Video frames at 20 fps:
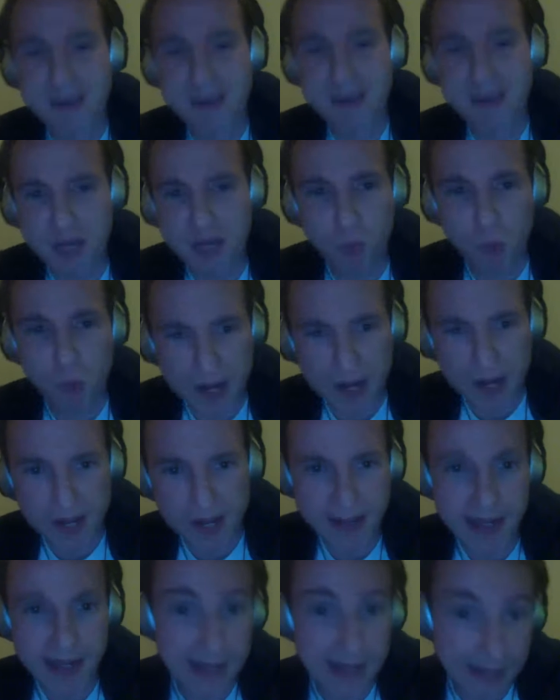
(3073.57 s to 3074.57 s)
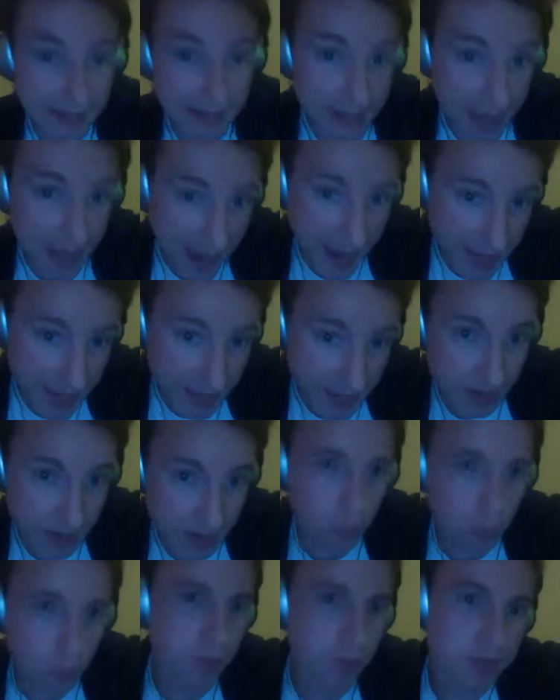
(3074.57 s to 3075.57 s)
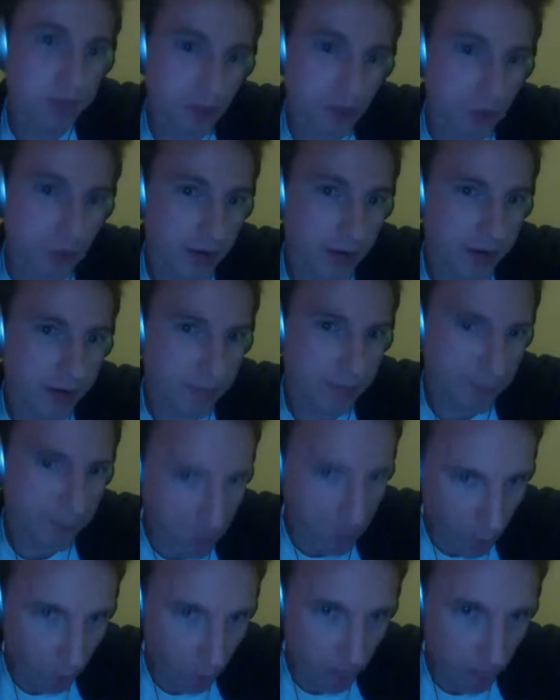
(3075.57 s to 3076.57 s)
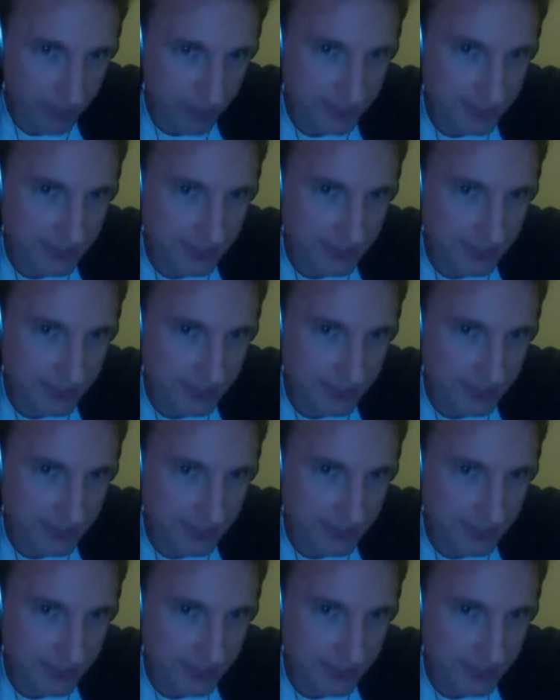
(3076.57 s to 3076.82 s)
winning it in Canada would be a great moment.